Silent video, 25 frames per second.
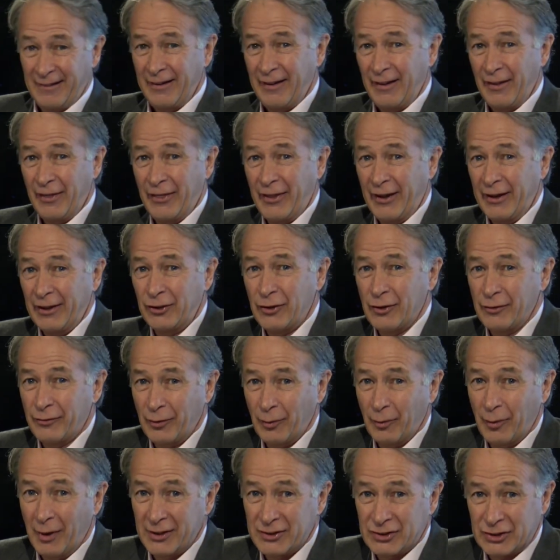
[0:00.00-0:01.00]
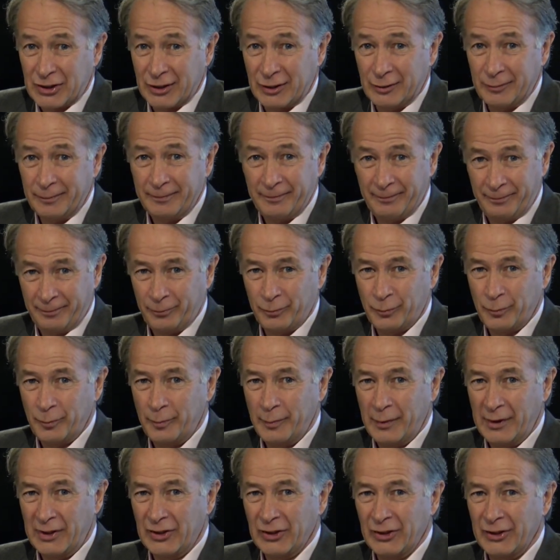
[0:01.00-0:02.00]
And thank you for watching.
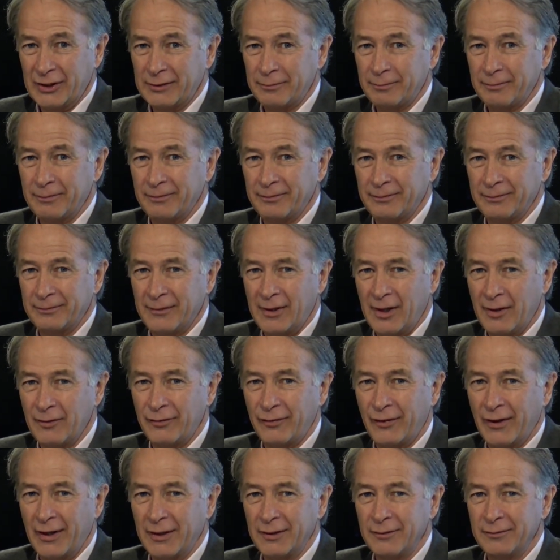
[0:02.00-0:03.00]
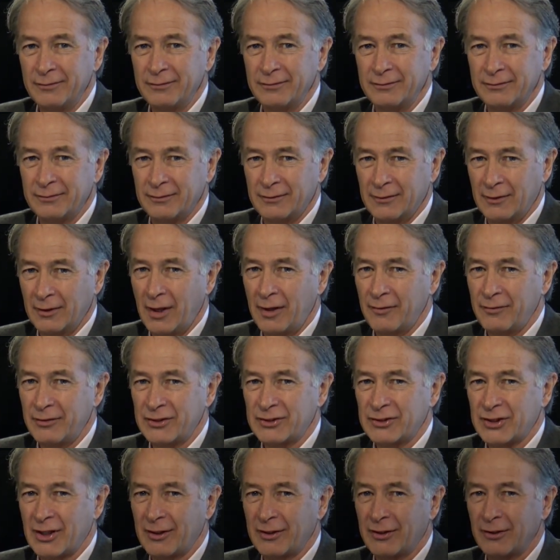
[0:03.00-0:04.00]
Be good. Have fun. Love
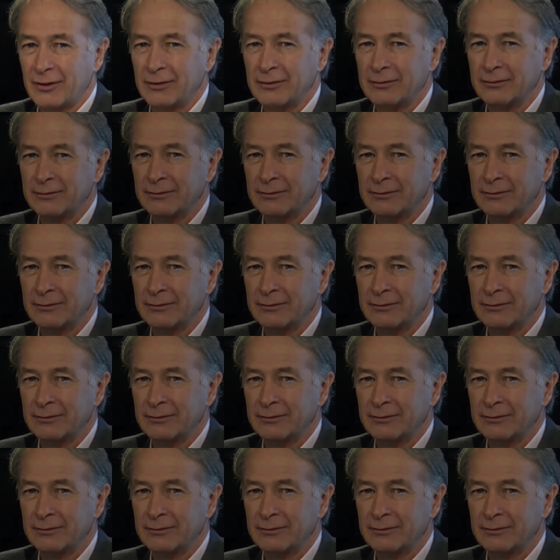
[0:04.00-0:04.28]
each other.